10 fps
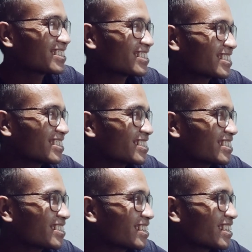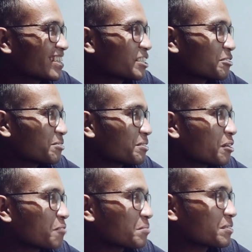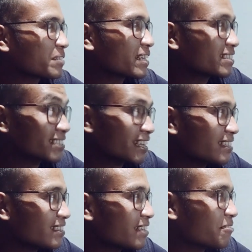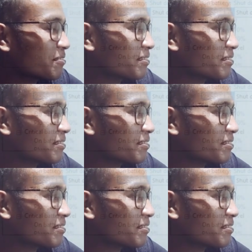Just choose the option as shut down,